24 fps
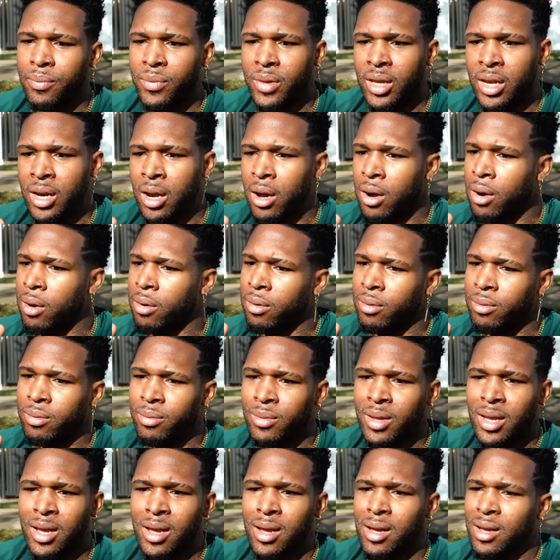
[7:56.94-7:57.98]
You know,
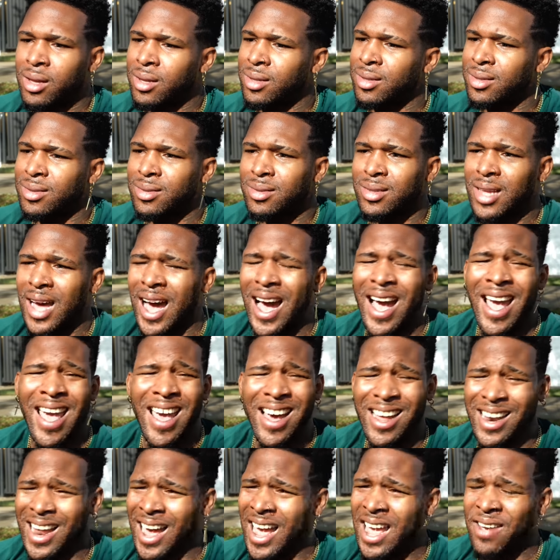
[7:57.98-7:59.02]

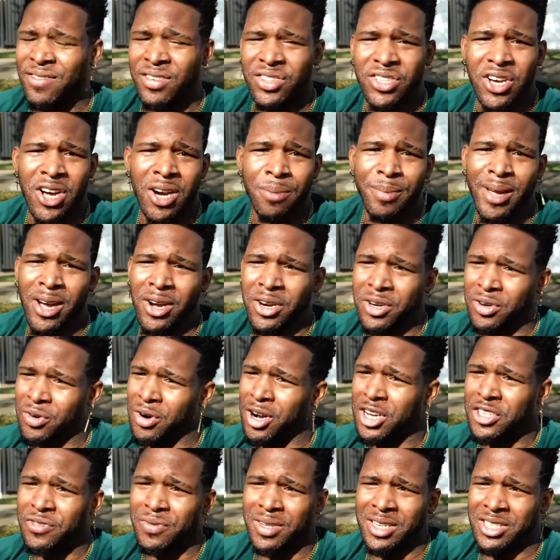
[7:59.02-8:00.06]
I even thought about
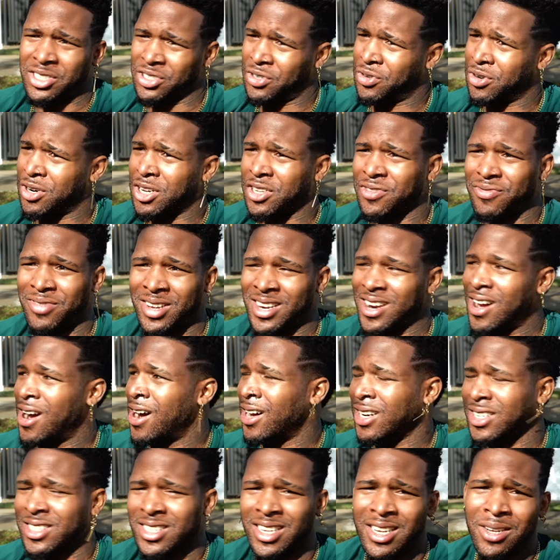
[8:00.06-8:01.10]
CrossFit, because CrossFit
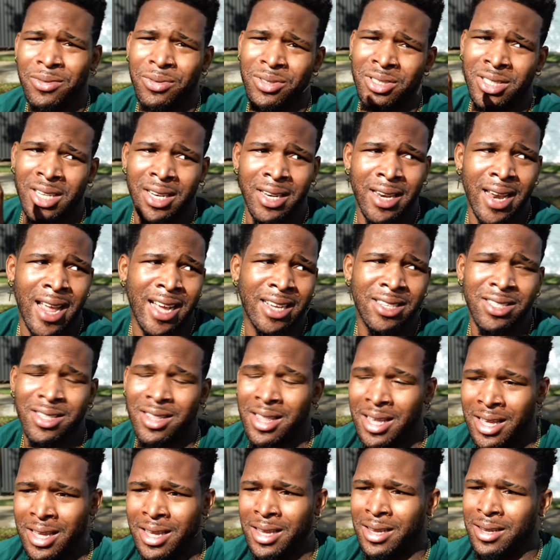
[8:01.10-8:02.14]
honestly was the next
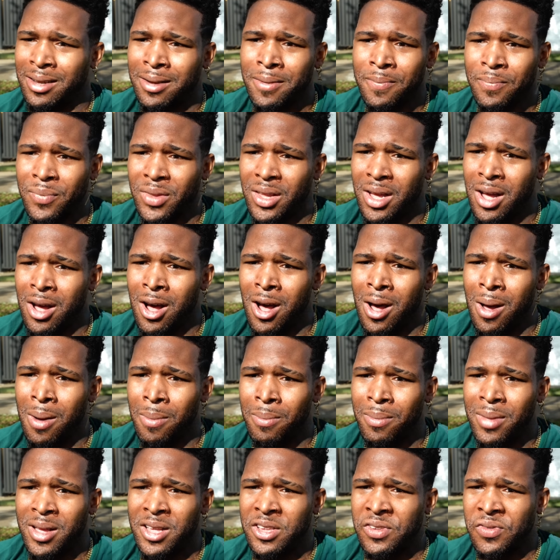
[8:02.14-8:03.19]
thing
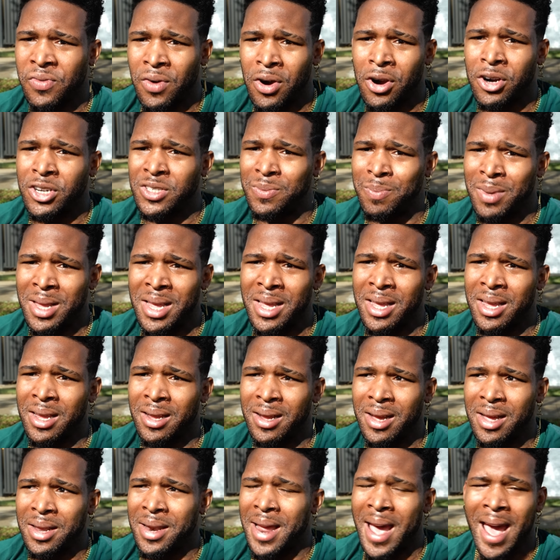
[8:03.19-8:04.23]
as far as
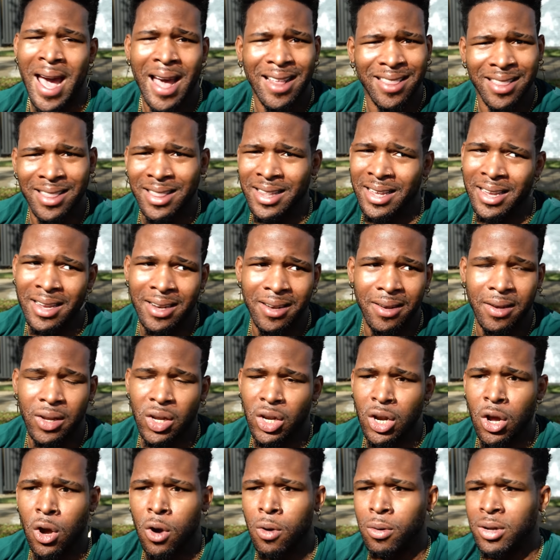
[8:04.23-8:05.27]
being an athlete,
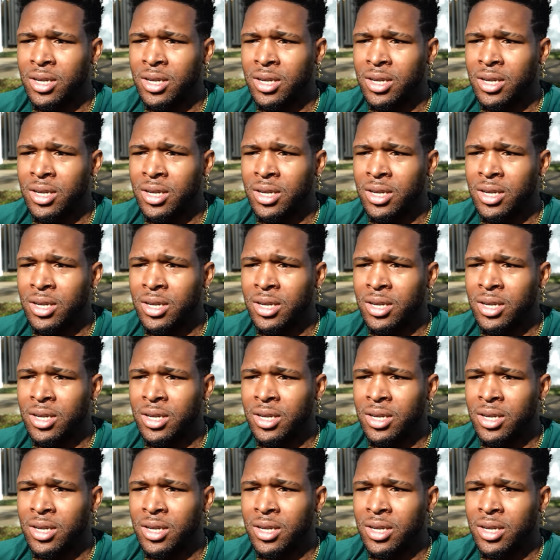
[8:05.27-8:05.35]
you know,